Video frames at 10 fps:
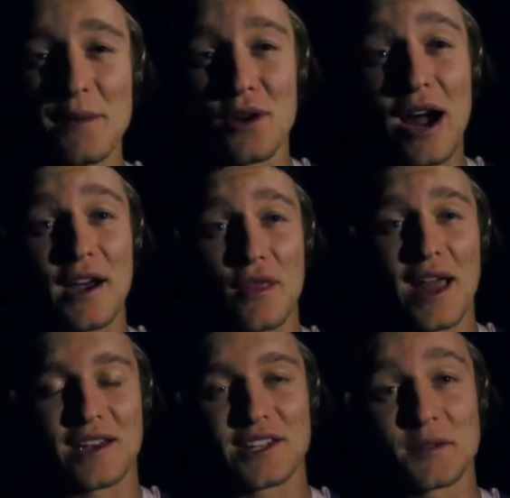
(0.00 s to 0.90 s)
keep an eye on
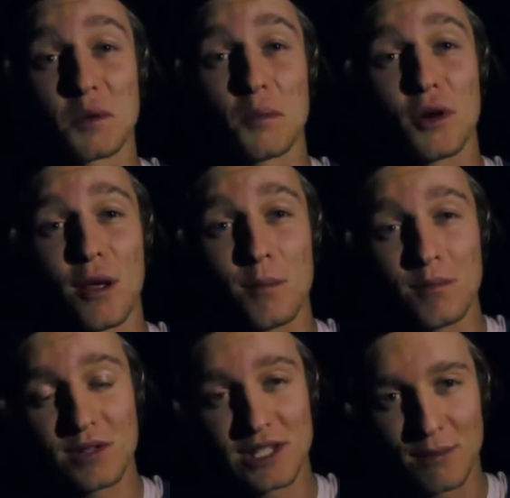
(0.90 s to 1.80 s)
that, because I'm going to put up
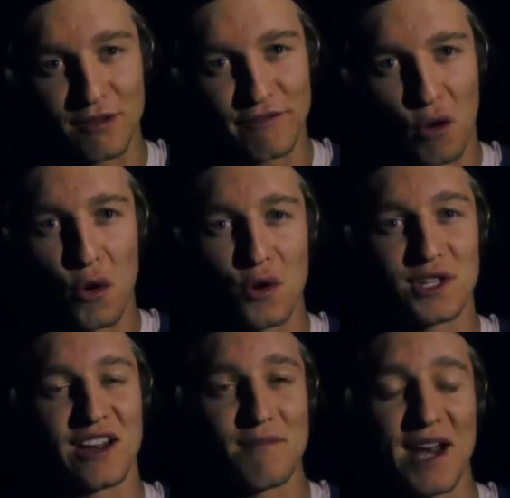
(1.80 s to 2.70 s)
some of the photos
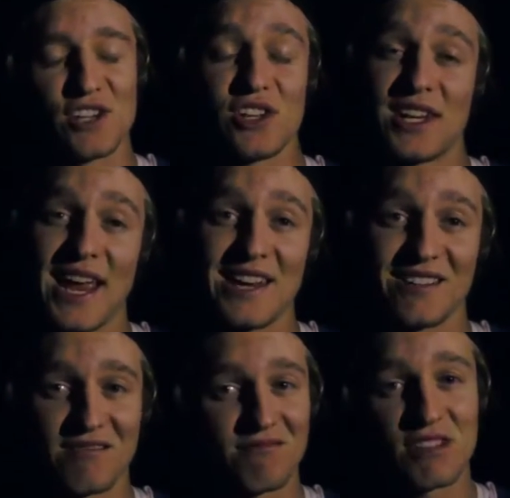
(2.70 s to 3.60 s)
that I've managed to take
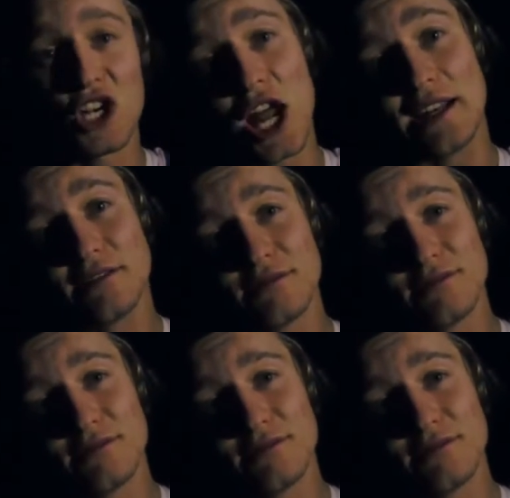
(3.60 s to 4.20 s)
tonight.